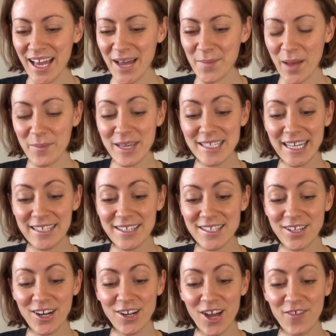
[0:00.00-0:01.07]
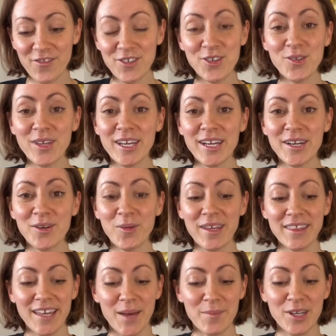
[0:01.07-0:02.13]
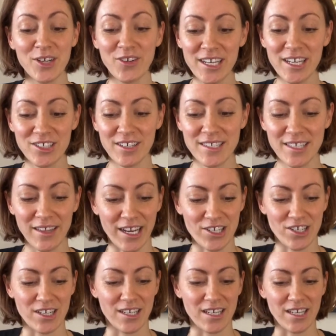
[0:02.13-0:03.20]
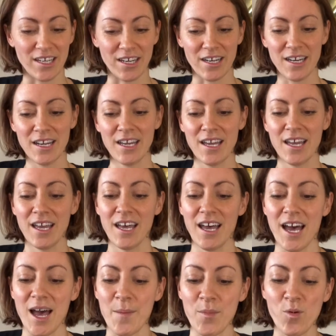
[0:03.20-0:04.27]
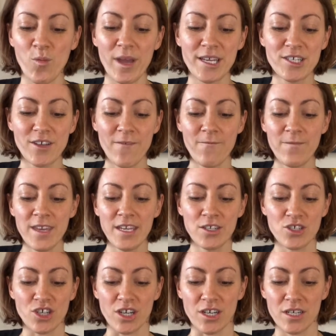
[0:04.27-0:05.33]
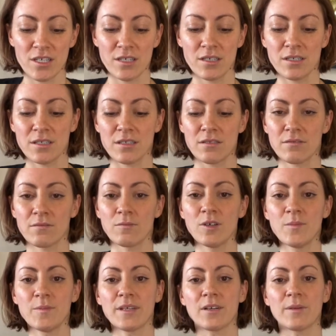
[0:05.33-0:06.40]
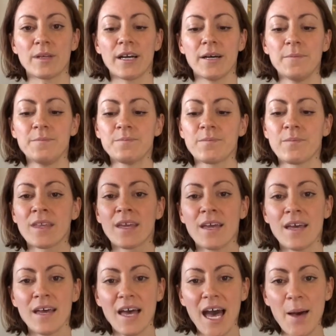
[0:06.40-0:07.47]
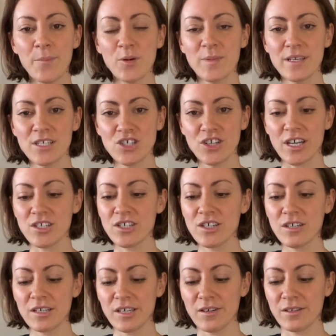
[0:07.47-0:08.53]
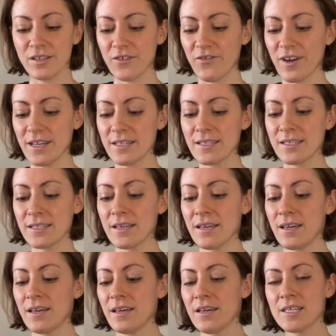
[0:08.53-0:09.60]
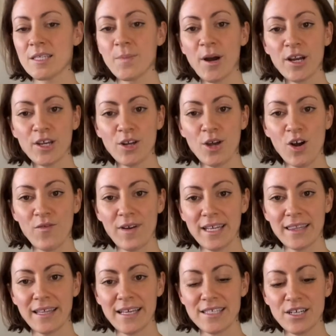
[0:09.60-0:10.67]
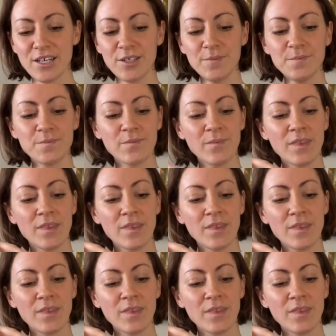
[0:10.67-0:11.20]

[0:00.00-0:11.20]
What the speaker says: I'm excited to start off the new year with a great cheese selection here, which features, here we come, Applebee's Cheshire here in the front, Spark and Hoe Red Leicester,